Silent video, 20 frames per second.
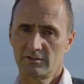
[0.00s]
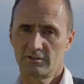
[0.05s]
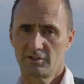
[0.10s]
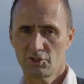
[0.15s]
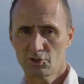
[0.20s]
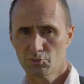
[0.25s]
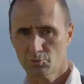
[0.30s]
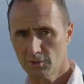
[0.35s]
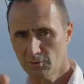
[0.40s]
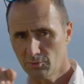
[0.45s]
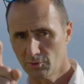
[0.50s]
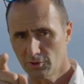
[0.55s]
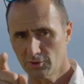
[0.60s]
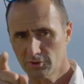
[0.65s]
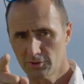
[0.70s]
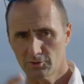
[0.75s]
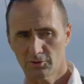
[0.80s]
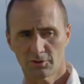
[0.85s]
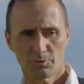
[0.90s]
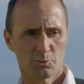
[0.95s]
This
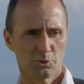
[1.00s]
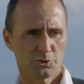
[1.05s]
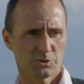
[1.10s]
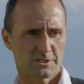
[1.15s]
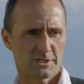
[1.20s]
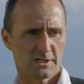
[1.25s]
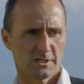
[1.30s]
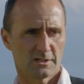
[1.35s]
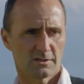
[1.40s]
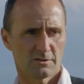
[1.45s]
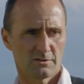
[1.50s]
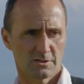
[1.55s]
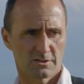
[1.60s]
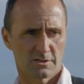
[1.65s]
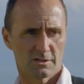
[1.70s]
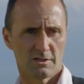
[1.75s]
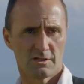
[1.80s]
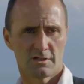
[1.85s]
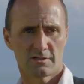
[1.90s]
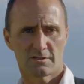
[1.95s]
rework, the moon
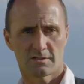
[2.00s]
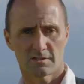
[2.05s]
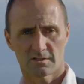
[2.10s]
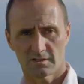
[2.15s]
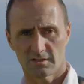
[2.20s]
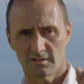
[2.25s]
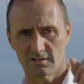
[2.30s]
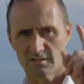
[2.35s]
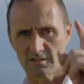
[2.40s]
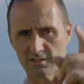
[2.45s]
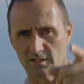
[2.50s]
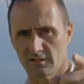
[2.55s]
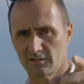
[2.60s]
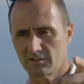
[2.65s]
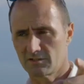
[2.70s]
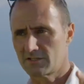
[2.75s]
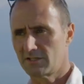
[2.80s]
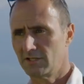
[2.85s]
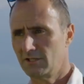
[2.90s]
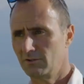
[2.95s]
cycles a lot
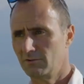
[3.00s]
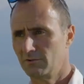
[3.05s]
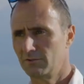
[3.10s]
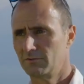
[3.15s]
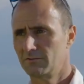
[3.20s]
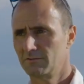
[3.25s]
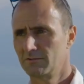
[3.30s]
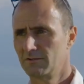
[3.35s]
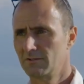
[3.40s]
inside the cellar,